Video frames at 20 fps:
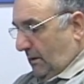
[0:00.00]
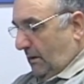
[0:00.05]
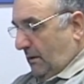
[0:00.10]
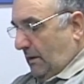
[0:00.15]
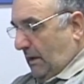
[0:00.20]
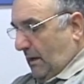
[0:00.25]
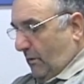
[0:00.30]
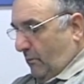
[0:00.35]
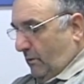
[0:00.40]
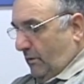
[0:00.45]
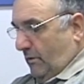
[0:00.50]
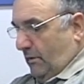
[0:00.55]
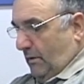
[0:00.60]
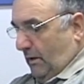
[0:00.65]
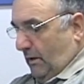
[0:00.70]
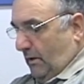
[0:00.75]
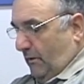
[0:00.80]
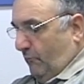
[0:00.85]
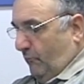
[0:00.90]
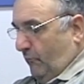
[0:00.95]
Now,
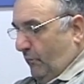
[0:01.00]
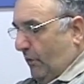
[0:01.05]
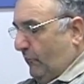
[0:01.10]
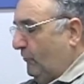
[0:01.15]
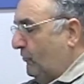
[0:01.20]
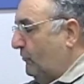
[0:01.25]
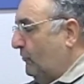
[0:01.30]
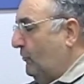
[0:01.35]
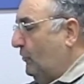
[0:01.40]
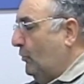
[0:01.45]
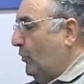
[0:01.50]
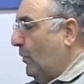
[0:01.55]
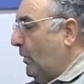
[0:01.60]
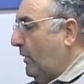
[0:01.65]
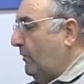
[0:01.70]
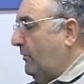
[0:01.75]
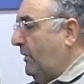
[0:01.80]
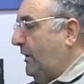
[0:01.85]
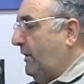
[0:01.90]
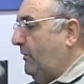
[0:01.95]
uh, Rachel, do you go
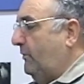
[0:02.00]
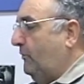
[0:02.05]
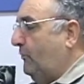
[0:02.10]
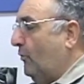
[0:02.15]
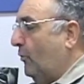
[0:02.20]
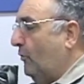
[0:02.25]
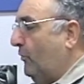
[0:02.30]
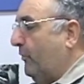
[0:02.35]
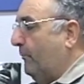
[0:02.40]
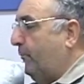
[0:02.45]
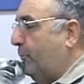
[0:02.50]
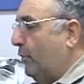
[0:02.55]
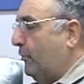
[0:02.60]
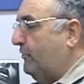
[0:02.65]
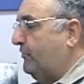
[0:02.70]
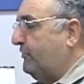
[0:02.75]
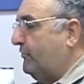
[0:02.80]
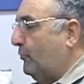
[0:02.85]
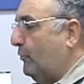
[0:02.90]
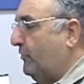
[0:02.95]
out and go to the
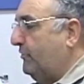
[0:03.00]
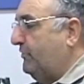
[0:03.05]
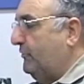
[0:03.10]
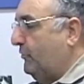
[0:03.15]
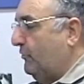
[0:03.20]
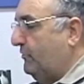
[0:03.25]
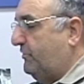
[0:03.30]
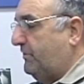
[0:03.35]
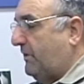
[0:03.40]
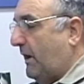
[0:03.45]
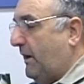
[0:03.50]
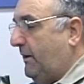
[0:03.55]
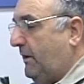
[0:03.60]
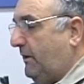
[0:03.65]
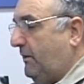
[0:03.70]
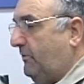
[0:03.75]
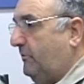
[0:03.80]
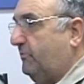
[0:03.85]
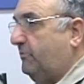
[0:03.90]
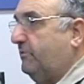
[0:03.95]
bookstores and do
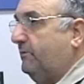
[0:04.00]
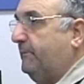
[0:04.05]
signings?